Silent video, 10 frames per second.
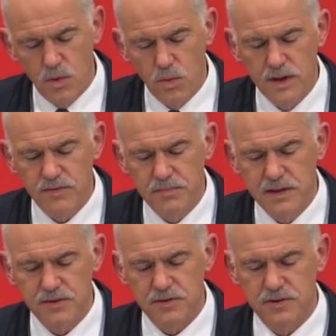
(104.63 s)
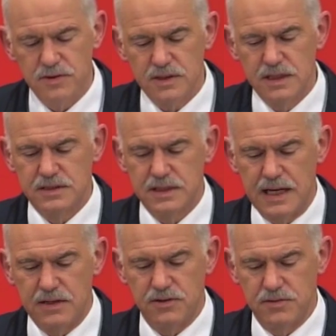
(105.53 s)
One of the myths is
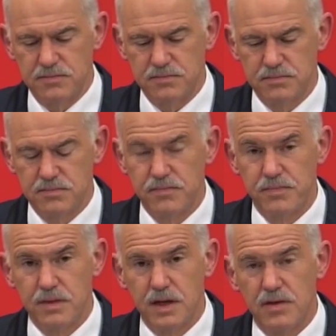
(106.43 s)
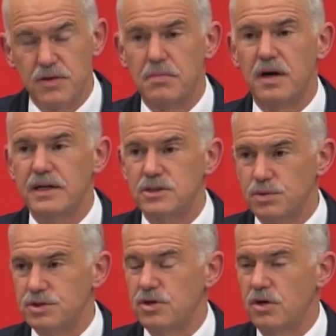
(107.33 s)
that the markets
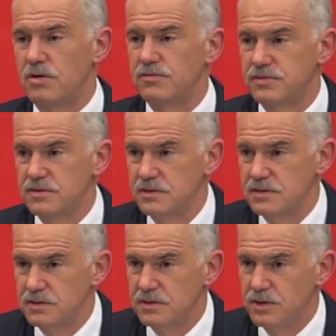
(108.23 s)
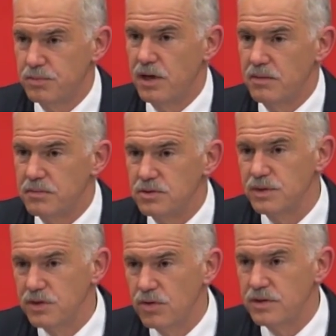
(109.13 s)
will solve the problems.
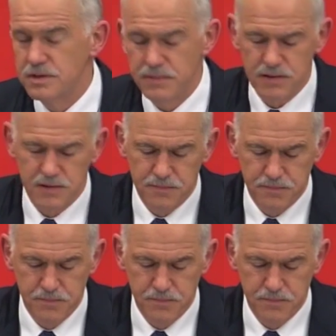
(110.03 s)
We know this myth.